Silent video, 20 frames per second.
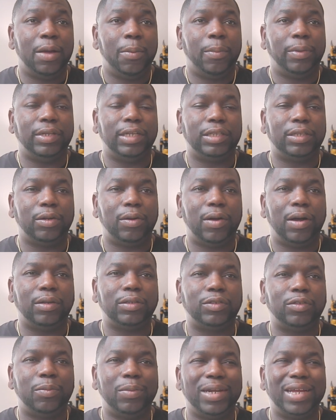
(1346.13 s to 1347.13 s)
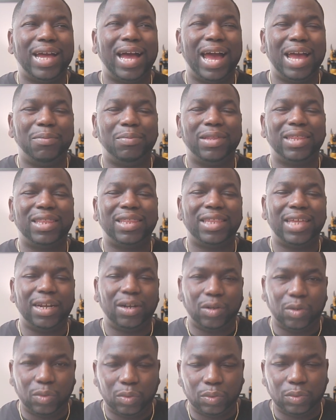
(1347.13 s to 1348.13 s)
but they throw out so many
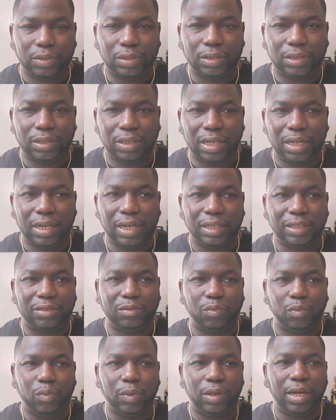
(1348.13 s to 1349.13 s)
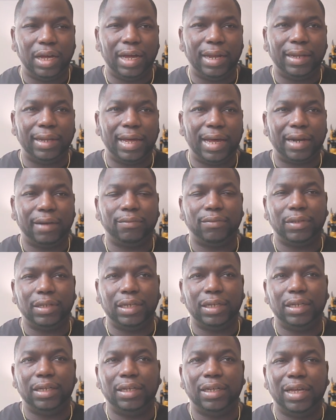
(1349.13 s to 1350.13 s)
hypotheticals. And that's what a lot of
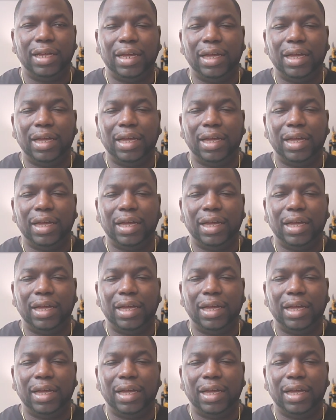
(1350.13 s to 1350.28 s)
the